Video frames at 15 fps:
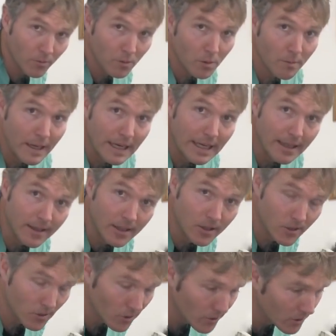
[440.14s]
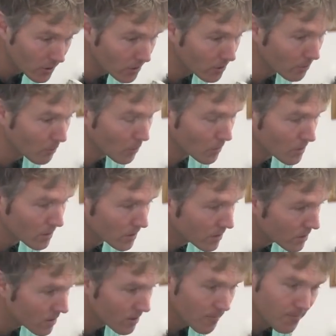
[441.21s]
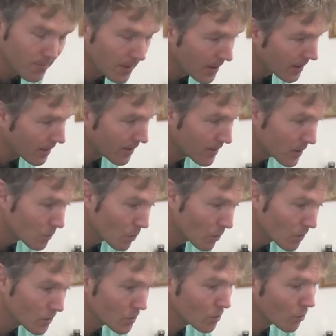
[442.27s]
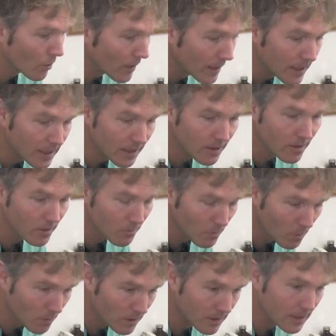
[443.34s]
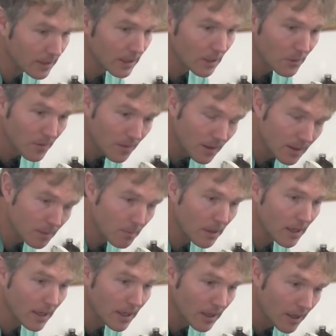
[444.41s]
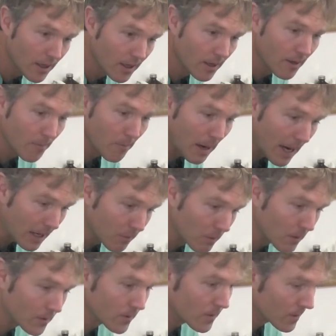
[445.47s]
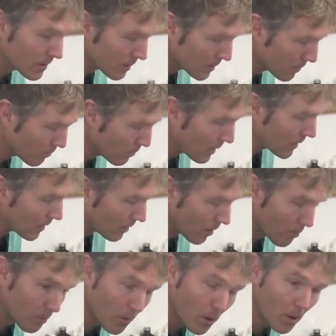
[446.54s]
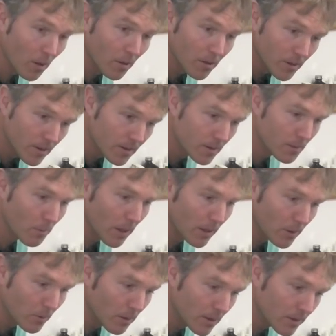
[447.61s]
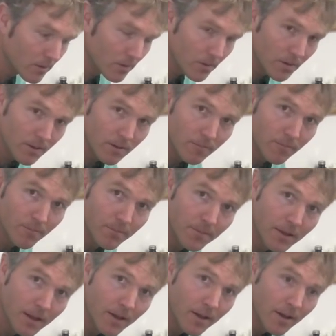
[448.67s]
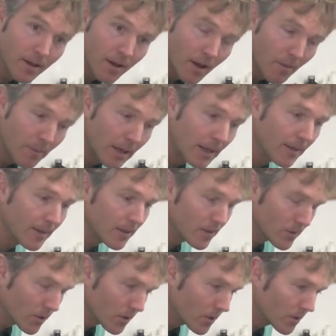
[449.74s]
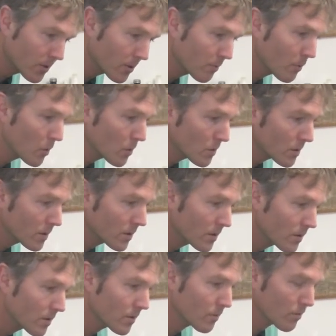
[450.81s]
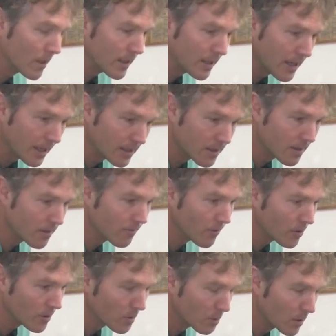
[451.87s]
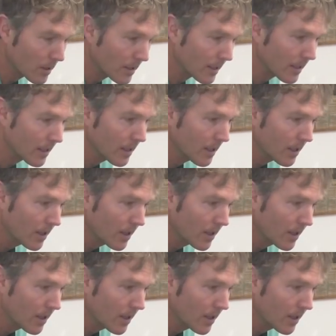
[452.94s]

and we're making these circular motions. This works great when we're dealing with these big back muscles, these big lumbar spinal muscles. I'm making these circular motions right next to the vertebrae,